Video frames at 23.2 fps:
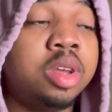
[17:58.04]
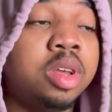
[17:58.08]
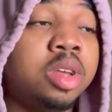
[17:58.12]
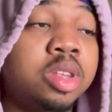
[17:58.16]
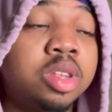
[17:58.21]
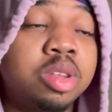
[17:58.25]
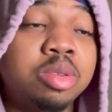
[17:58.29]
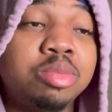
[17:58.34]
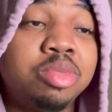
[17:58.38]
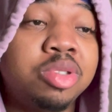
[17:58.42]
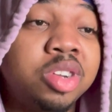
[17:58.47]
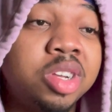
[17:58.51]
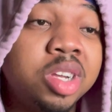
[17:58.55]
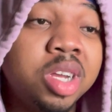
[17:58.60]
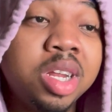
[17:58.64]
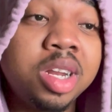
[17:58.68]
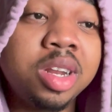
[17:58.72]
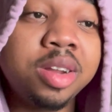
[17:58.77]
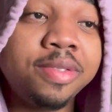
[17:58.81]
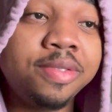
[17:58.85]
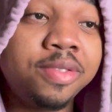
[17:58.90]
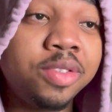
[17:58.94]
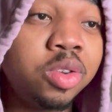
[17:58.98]
some shit in
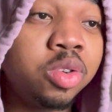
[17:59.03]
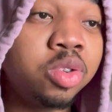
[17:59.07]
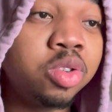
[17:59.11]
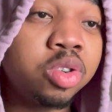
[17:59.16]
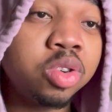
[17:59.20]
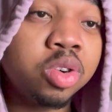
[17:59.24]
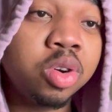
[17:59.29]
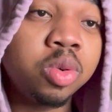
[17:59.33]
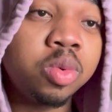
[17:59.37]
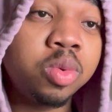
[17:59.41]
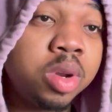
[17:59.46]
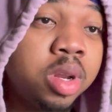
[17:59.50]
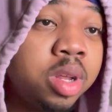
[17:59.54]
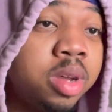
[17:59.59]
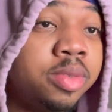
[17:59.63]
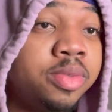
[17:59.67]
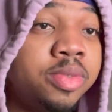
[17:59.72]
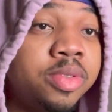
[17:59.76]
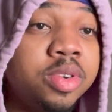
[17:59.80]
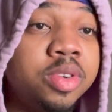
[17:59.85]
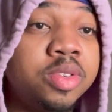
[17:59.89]
the future or whatever.